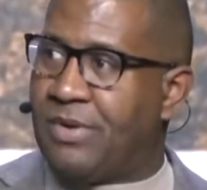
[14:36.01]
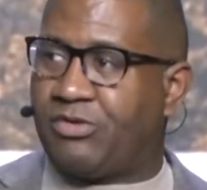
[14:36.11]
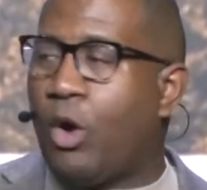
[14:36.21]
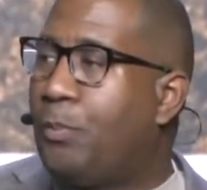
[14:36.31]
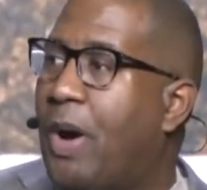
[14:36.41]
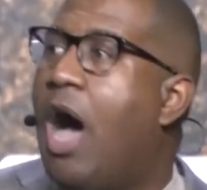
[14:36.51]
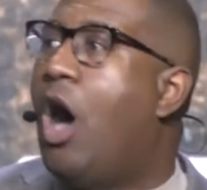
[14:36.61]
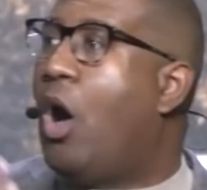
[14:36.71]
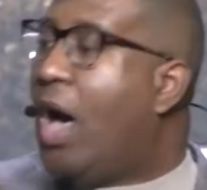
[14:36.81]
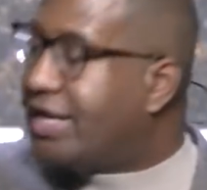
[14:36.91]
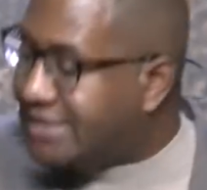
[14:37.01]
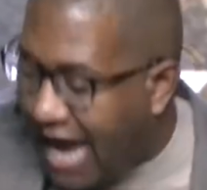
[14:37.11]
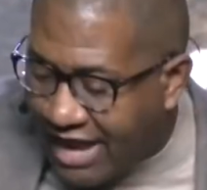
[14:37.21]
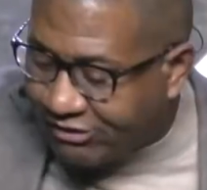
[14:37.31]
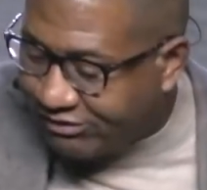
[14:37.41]
So Paul
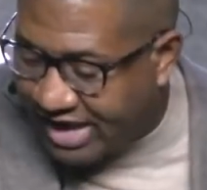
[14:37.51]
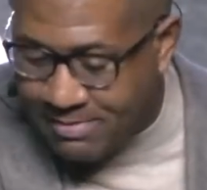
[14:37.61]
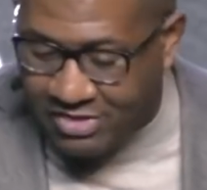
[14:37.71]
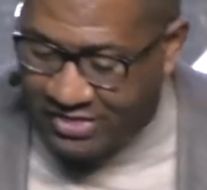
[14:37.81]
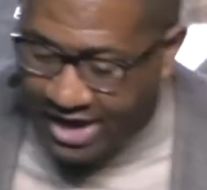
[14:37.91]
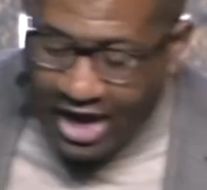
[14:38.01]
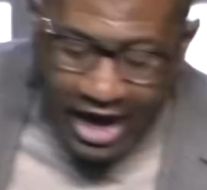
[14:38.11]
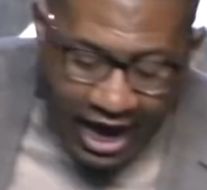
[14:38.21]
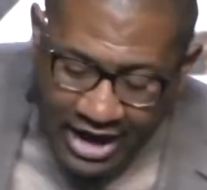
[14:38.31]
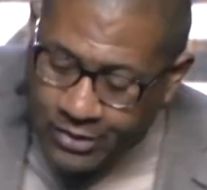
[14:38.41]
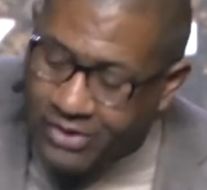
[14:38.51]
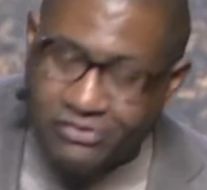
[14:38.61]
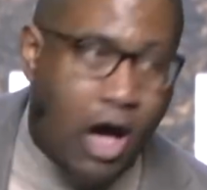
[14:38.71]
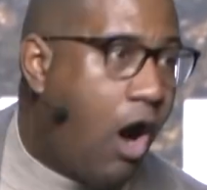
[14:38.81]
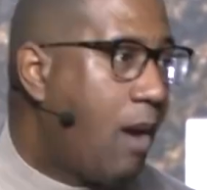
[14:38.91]
takes Timothy under
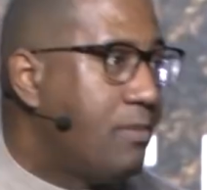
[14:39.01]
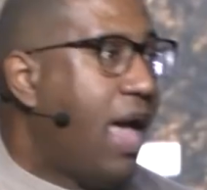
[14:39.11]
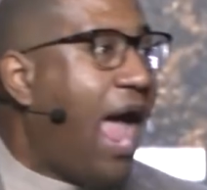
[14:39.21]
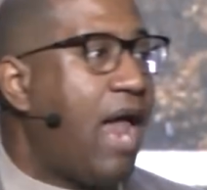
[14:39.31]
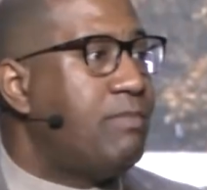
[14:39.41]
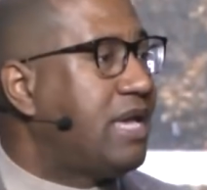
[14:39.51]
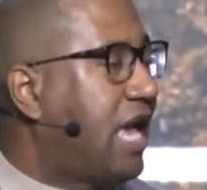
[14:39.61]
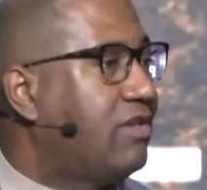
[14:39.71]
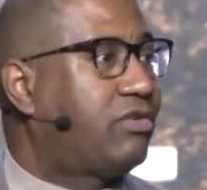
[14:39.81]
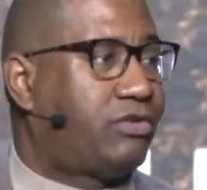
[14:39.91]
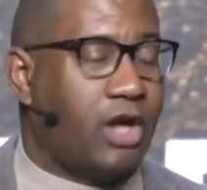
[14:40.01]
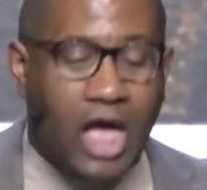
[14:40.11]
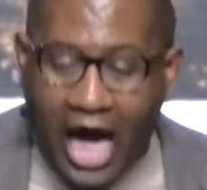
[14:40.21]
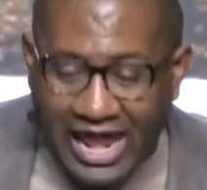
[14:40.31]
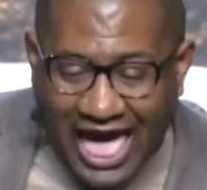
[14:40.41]
his arm and begins
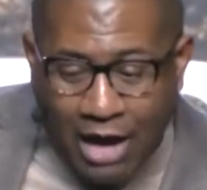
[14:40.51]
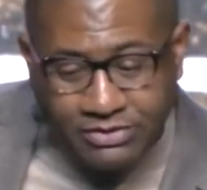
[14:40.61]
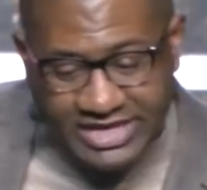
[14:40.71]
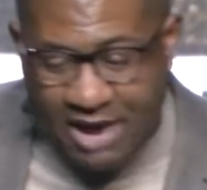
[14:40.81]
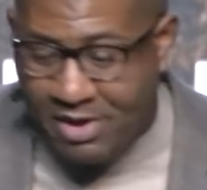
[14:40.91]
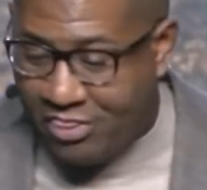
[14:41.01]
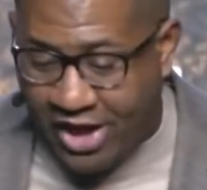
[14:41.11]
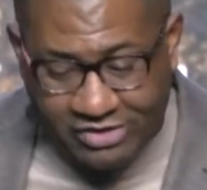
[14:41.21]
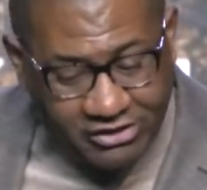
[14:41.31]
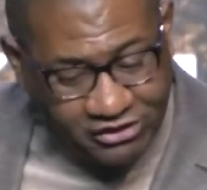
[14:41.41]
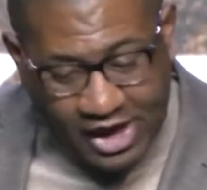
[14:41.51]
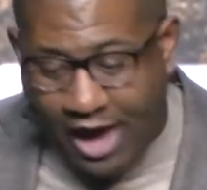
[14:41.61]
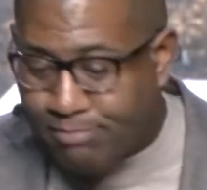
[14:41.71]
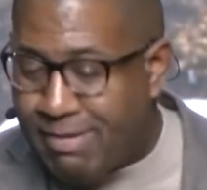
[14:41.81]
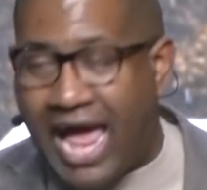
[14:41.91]
to allow Timothy, this
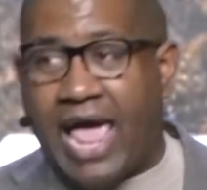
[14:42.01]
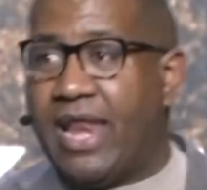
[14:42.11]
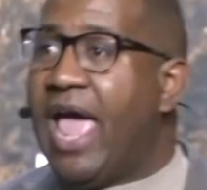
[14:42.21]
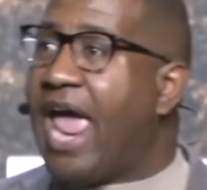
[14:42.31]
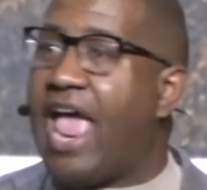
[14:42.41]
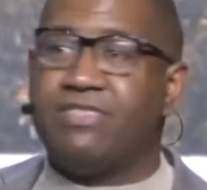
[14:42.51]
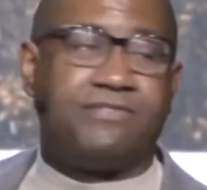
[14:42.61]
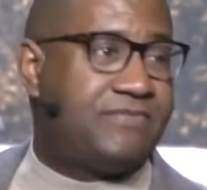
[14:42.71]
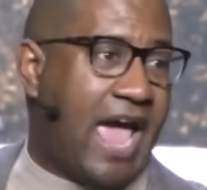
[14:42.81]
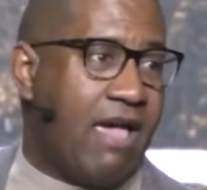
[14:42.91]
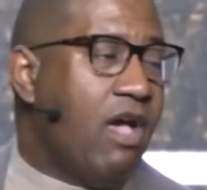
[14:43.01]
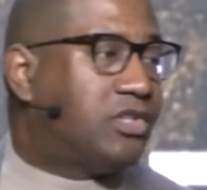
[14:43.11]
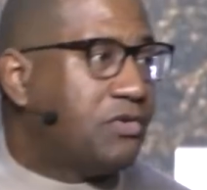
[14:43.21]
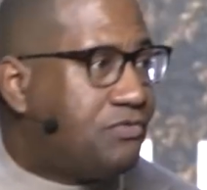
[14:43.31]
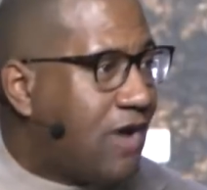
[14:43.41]
young man in the faith,
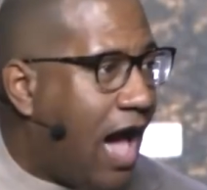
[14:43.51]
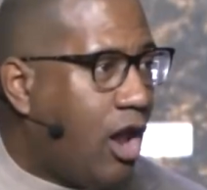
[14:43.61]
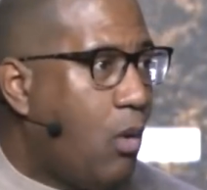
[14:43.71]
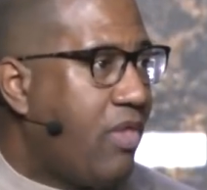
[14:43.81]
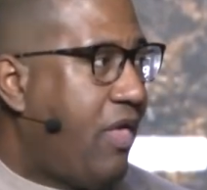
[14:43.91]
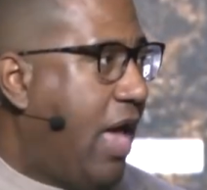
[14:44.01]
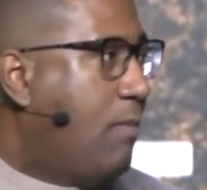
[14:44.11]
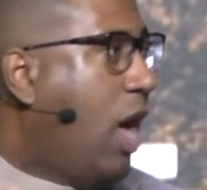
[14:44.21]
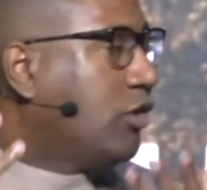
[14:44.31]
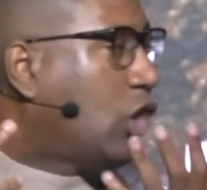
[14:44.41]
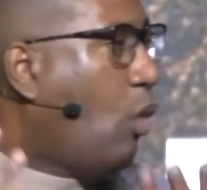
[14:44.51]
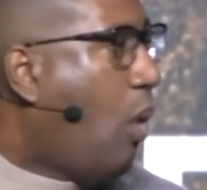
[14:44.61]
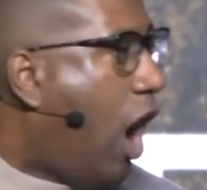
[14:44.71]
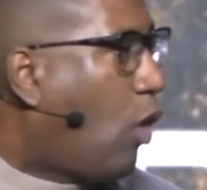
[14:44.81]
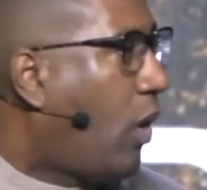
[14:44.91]
to follow with him, to
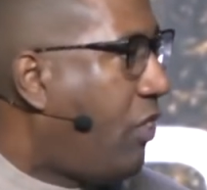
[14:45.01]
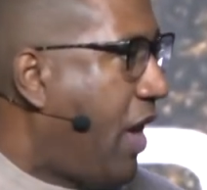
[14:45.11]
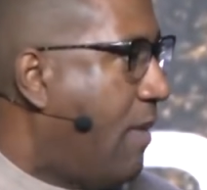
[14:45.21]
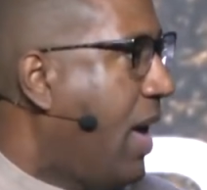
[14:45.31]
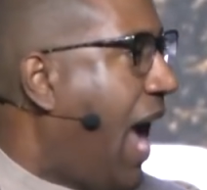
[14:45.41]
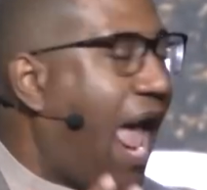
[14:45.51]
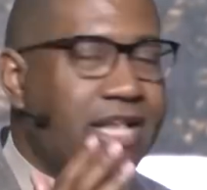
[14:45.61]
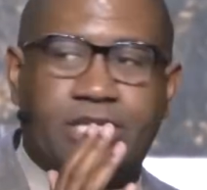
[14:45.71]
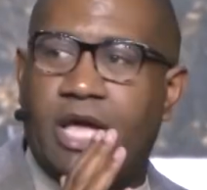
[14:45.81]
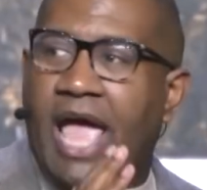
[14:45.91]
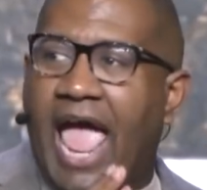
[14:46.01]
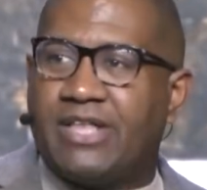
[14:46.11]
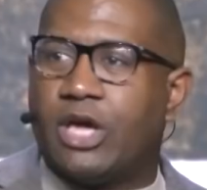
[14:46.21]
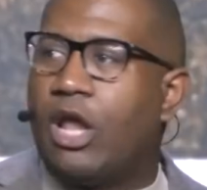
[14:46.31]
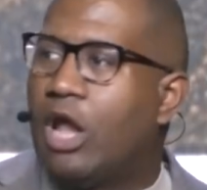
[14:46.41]
walk with him, and
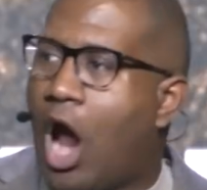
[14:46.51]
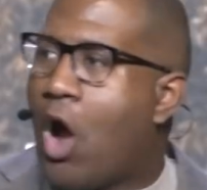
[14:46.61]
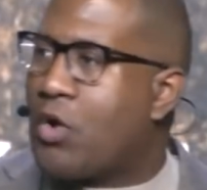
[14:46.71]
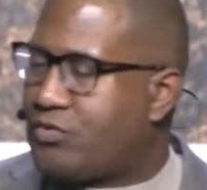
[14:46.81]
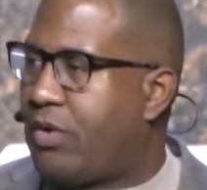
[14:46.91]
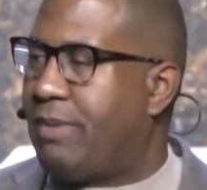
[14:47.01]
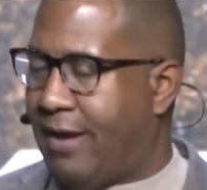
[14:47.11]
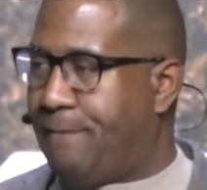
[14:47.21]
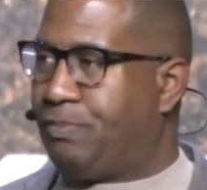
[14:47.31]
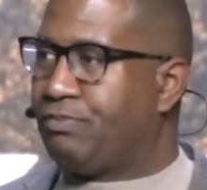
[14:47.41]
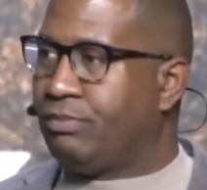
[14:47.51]
to learn from him.